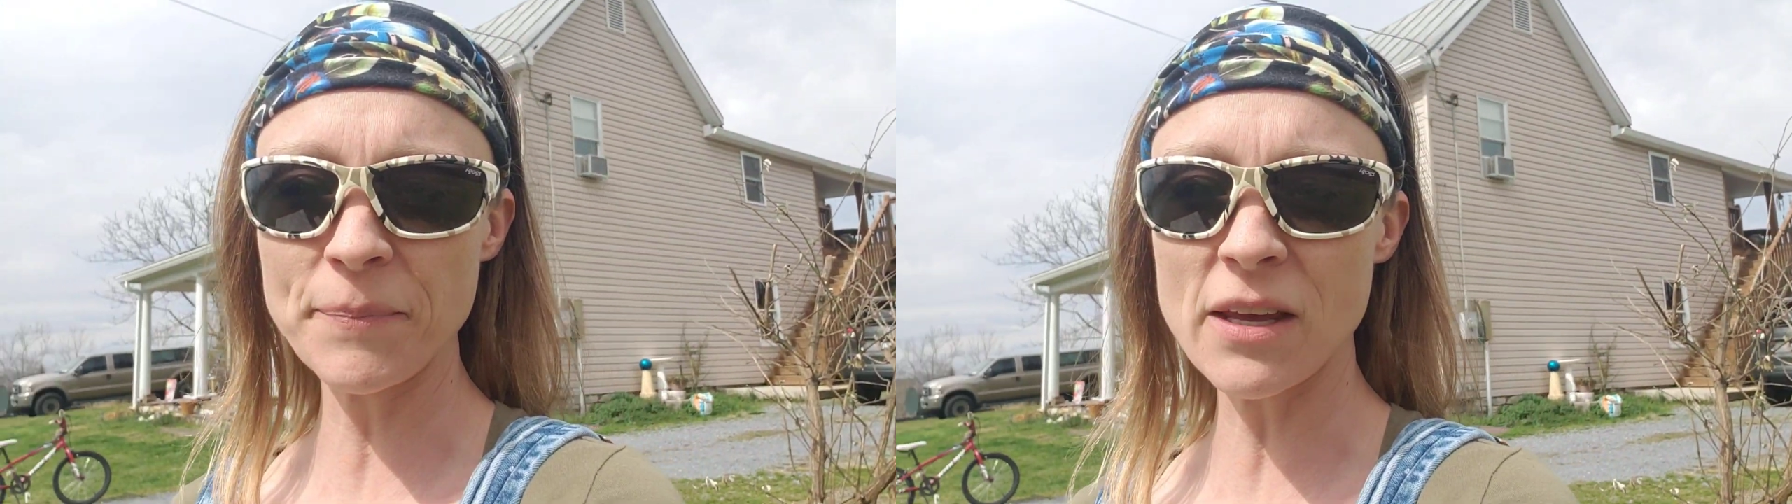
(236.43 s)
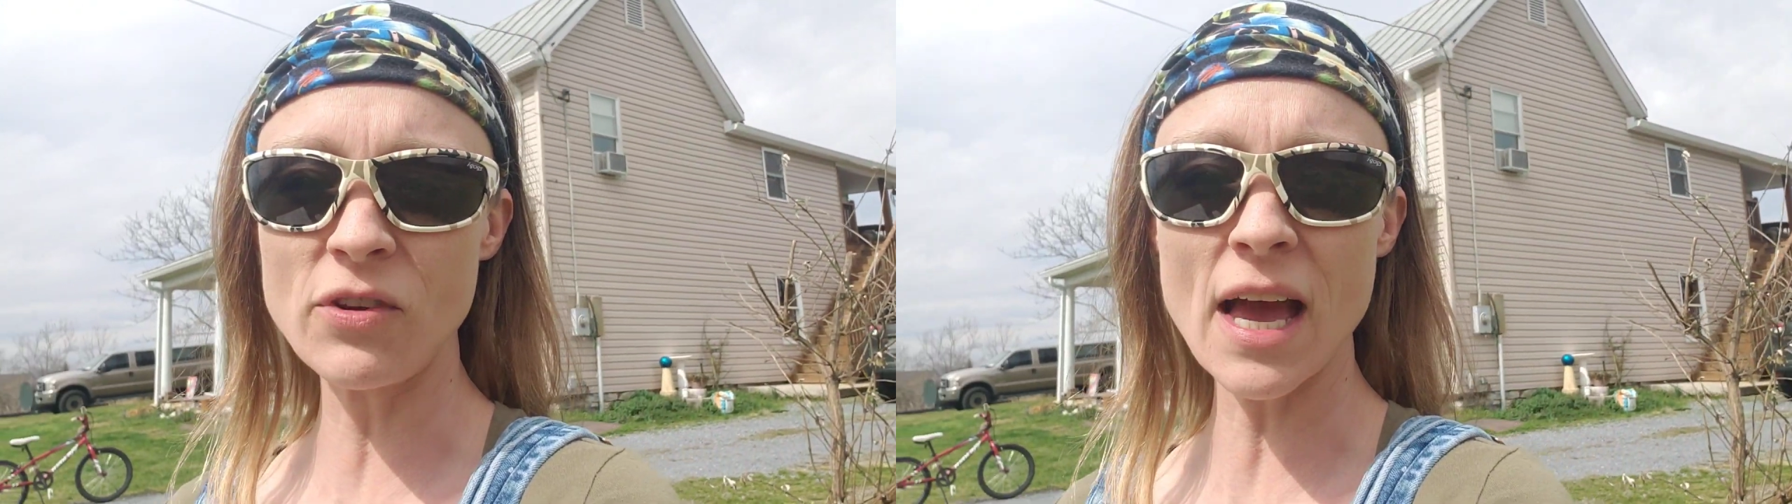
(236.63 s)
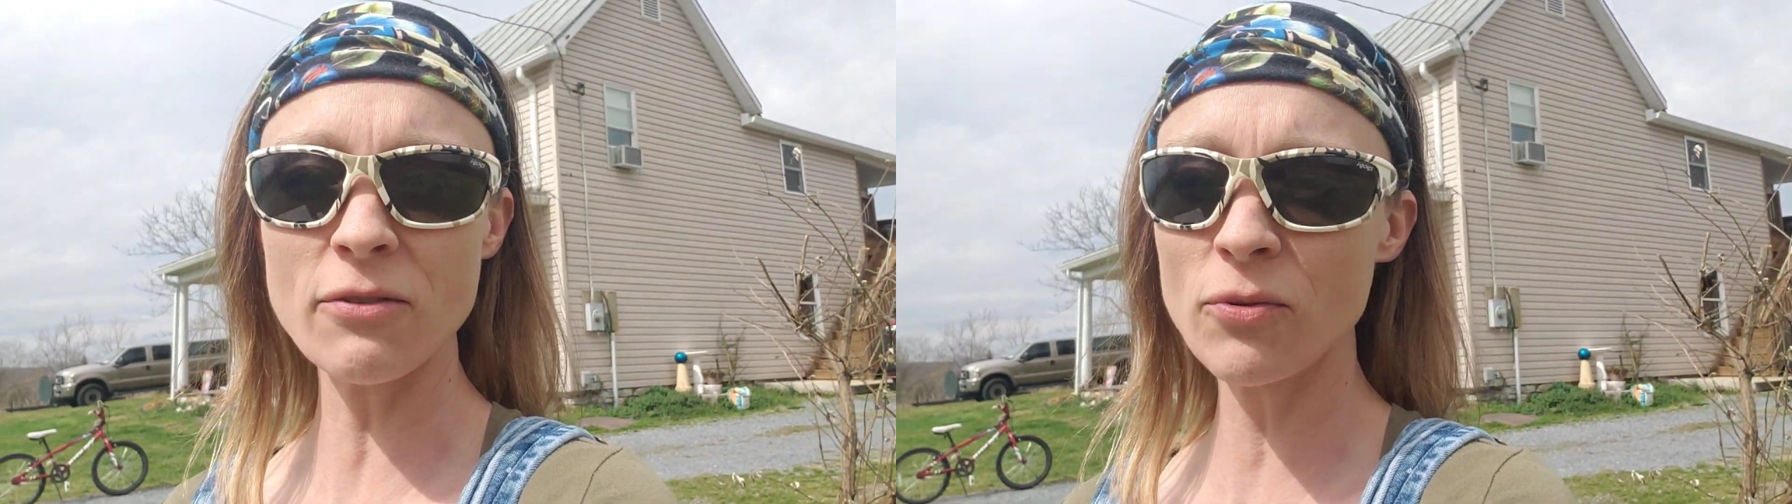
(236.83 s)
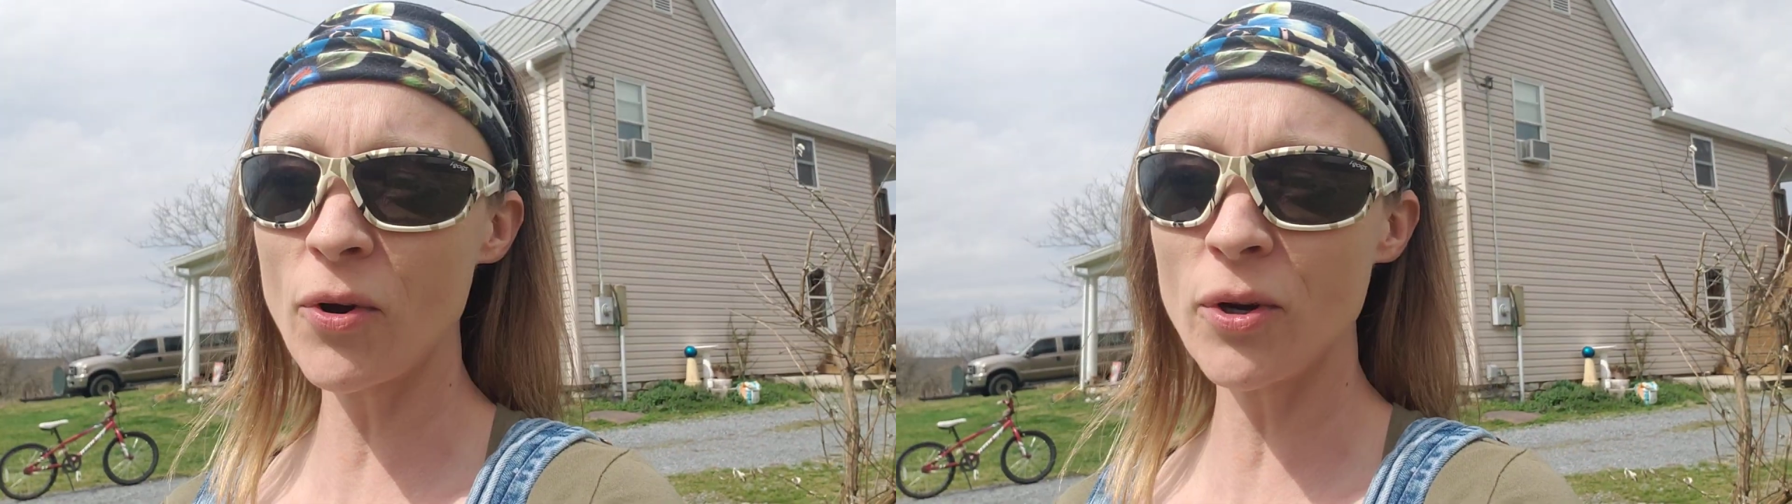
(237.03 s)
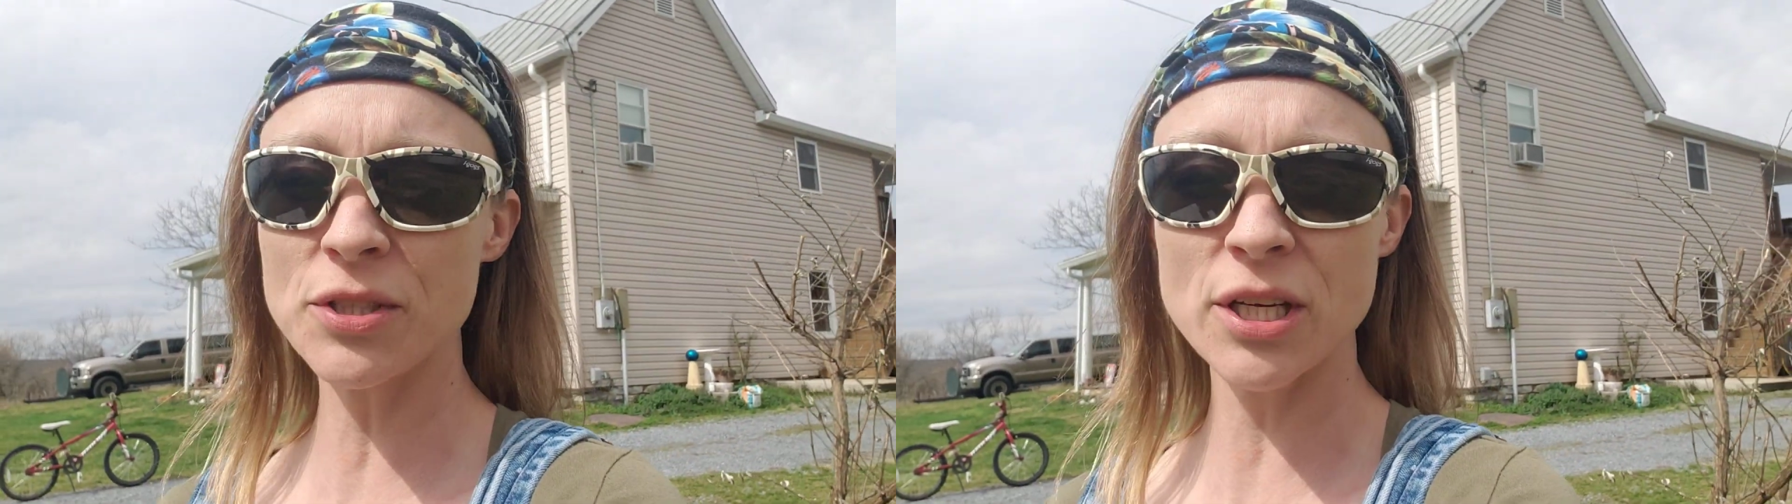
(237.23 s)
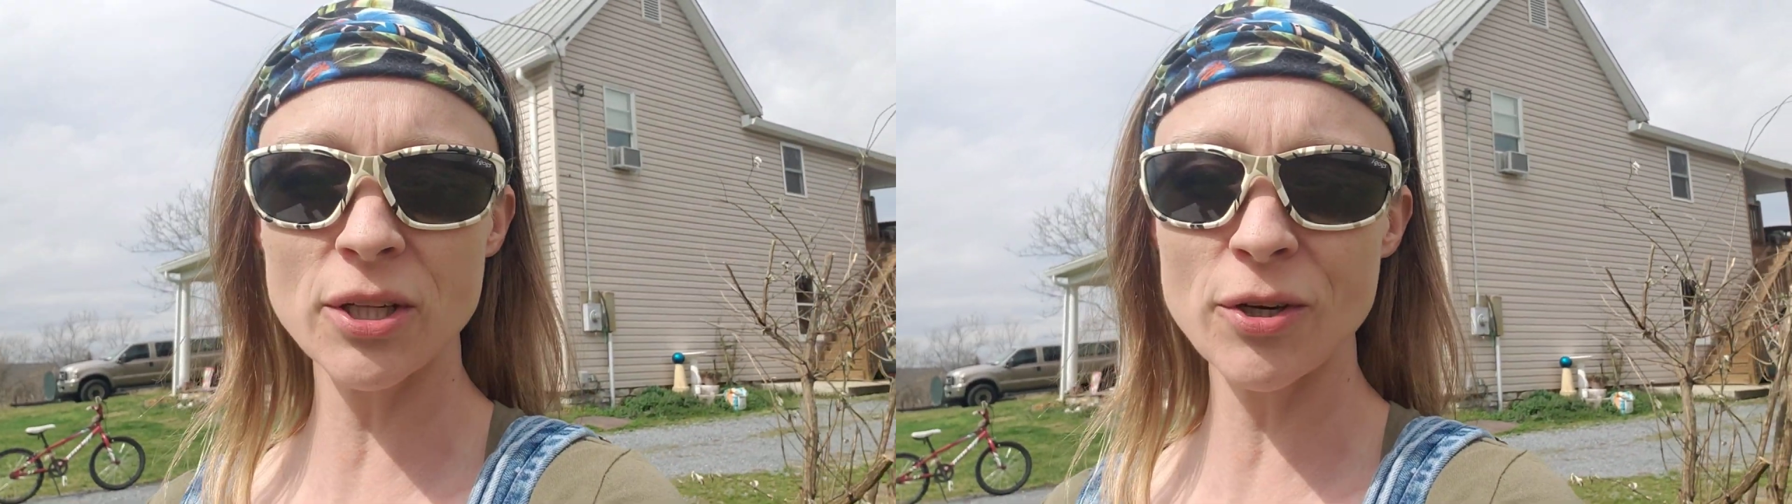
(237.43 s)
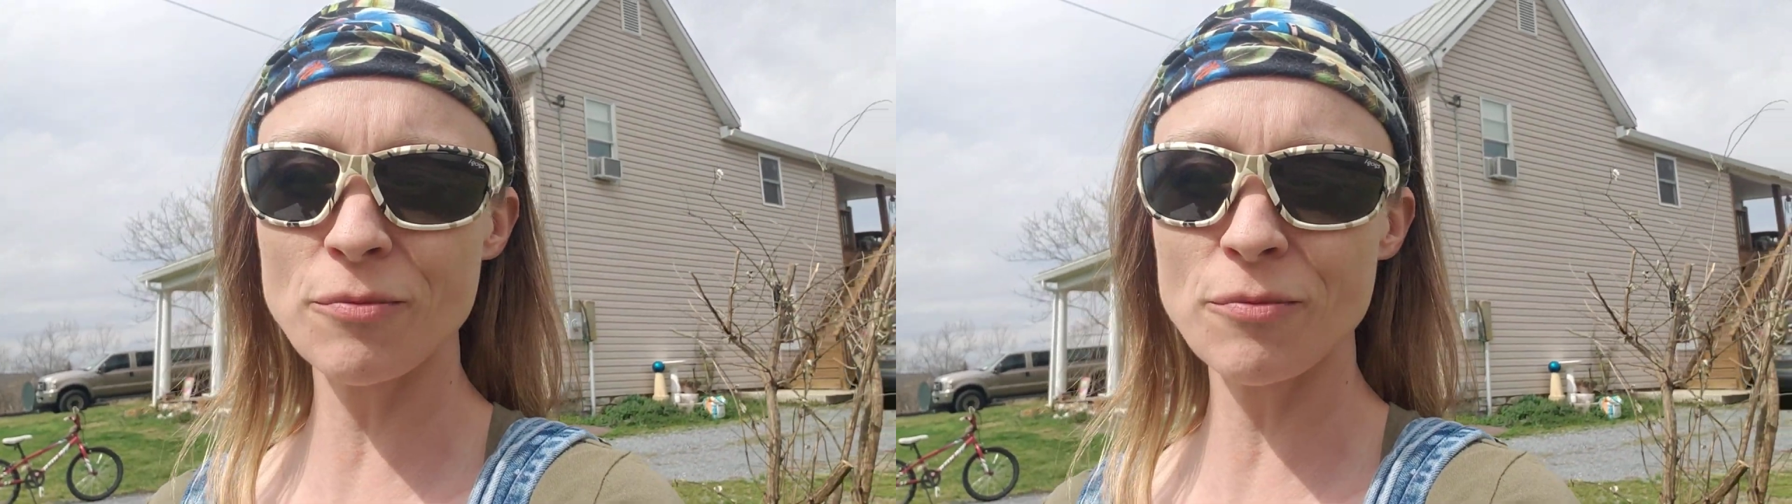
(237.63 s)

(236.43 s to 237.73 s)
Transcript: if you have a rototiller,